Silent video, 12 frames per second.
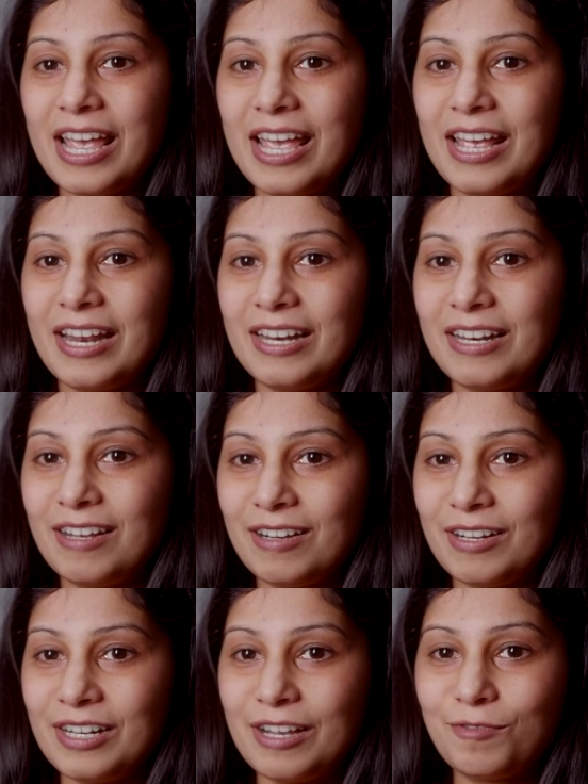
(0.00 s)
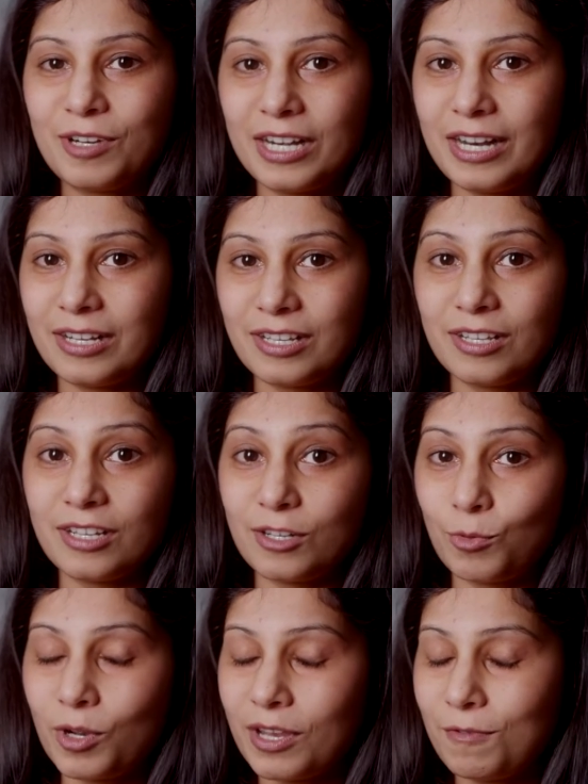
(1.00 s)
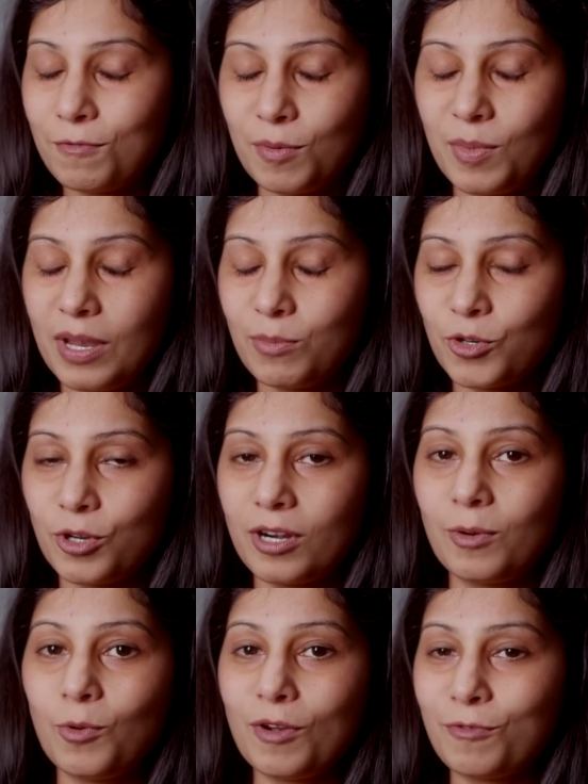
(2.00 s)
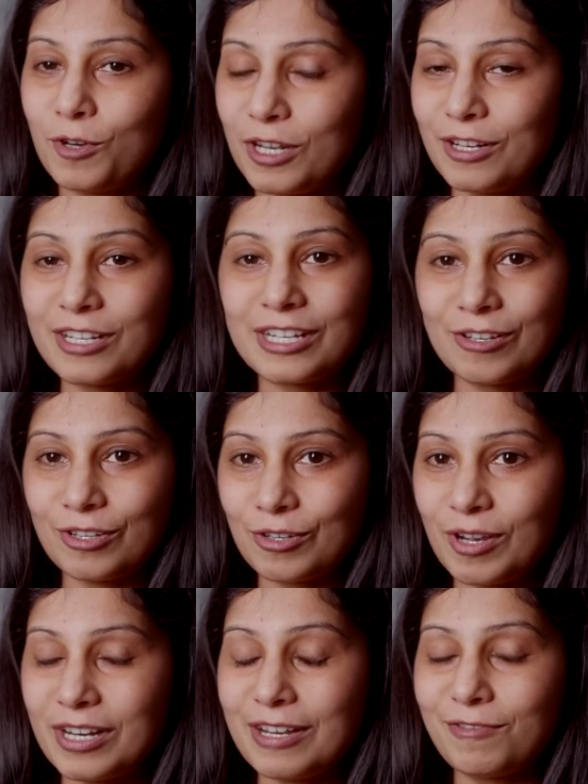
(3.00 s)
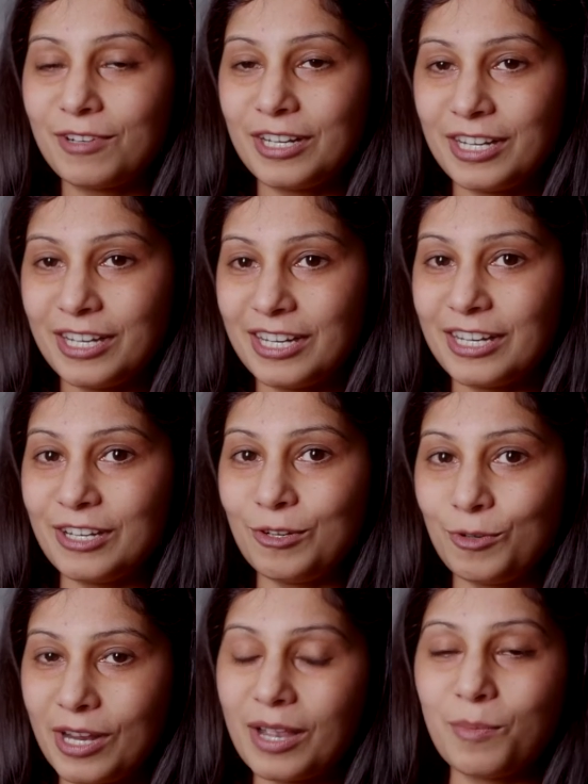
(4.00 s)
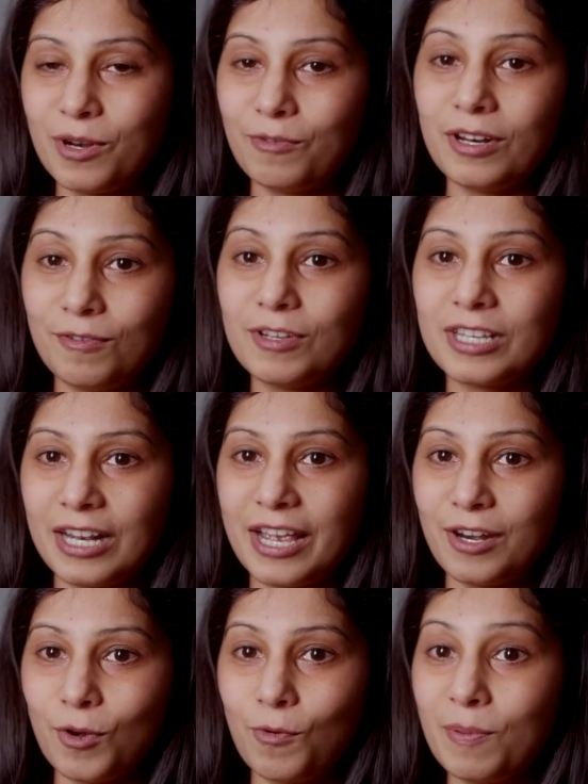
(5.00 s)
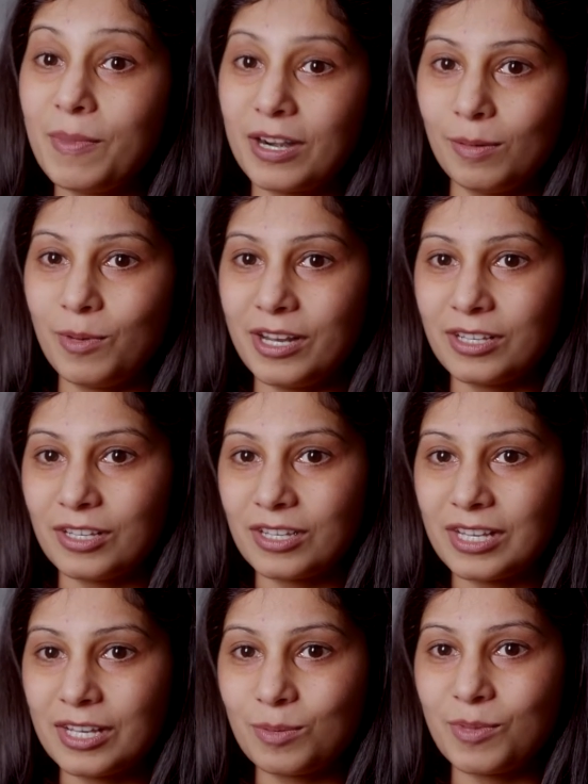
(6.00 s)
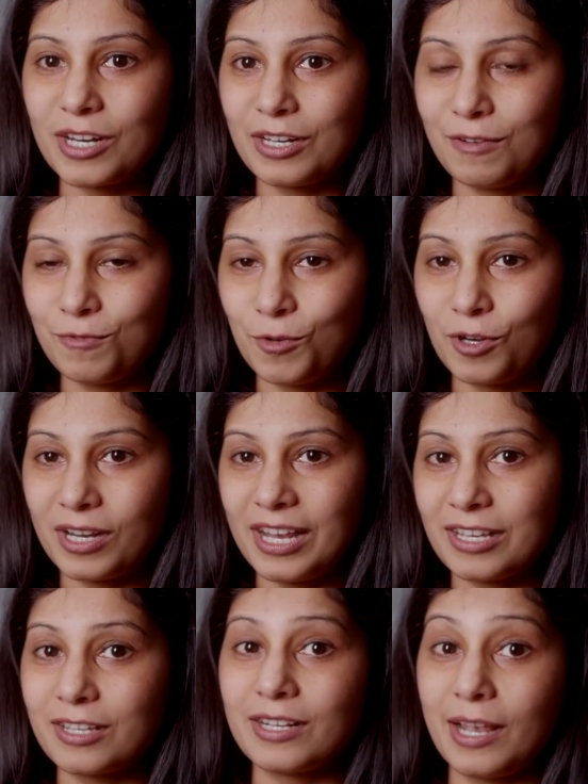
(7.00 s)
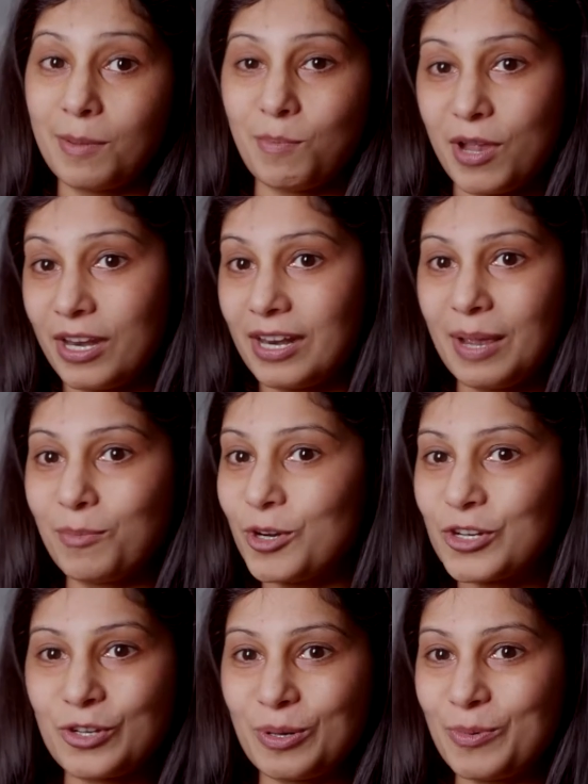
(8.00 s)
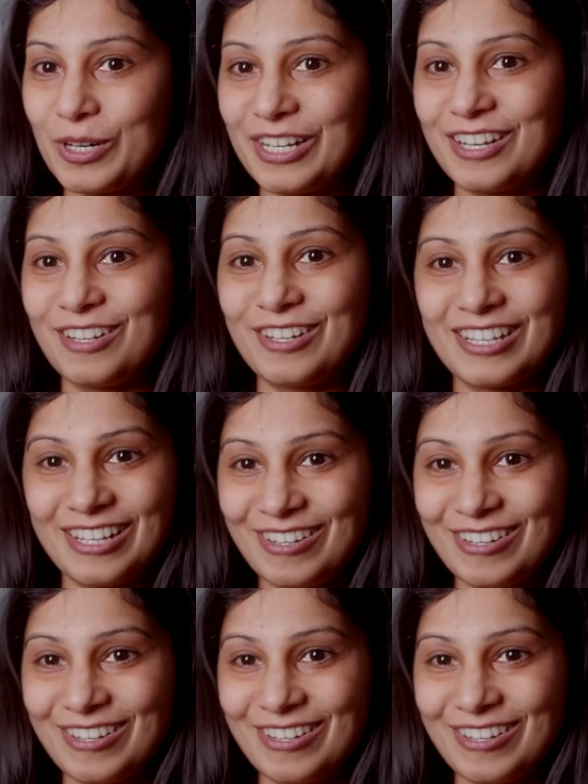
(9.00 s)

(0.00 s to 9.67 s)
and uh, definitely since it's working for me, I'm sure it'll work for others too. So I definitely do recommend Invisalign over metal braces, especially for cases like mine. I'm not sure about the others